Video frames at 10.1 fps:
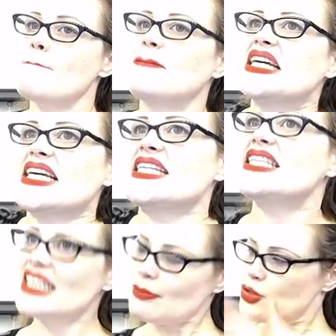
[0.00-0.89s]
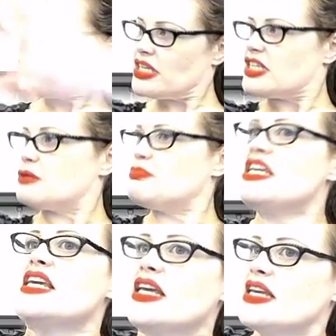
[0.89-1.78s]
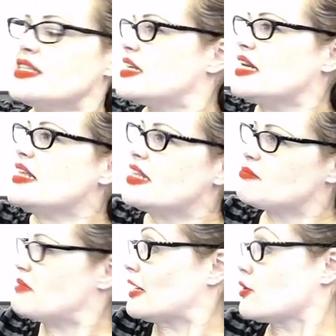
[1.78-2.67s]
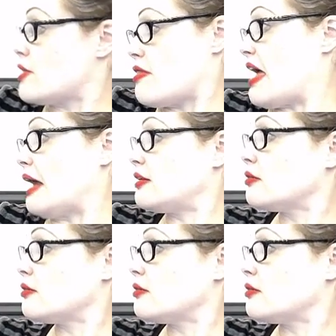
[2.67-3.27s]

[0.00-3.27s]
but conceptually speaking, is it anything bigger than that?